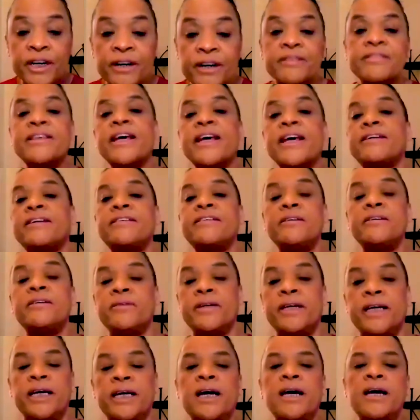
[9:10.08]
vigorous
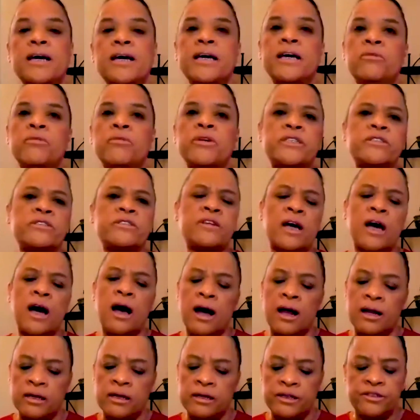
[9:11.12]
activity. He went to
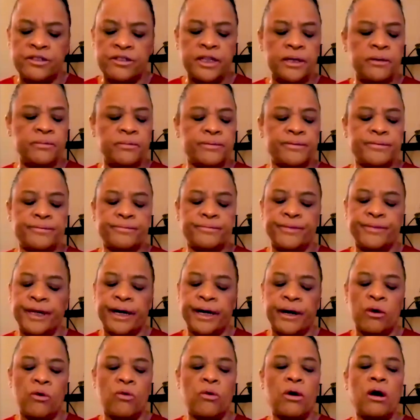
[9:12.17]
college. He was, you
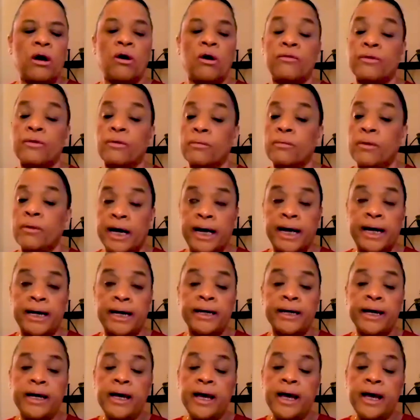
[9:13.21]
know,
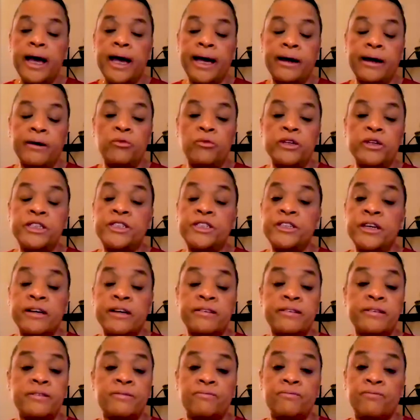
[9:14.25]
overweight, and with
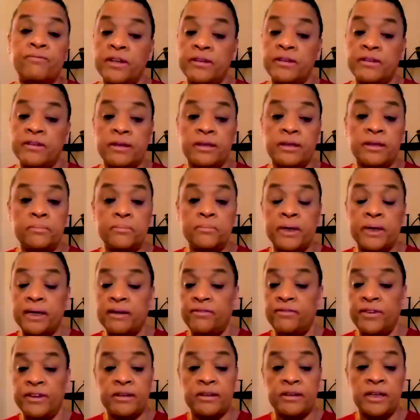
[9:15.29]
just physically
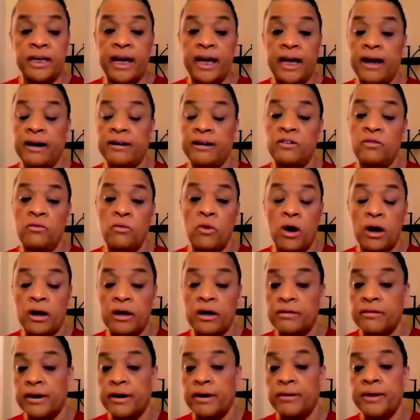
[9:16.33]
being physically active,
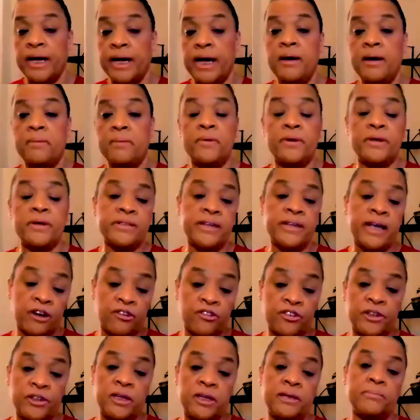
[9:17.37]
walking around campus,
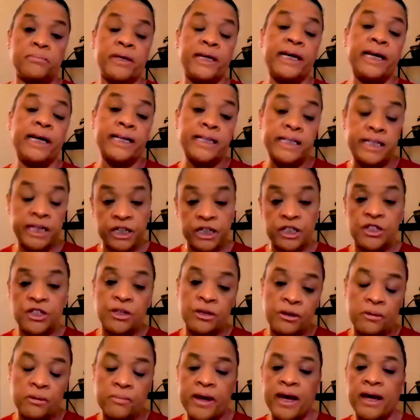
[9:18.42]
actually being
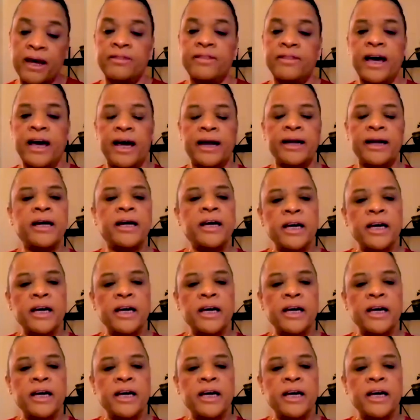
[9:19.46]
intentional about that,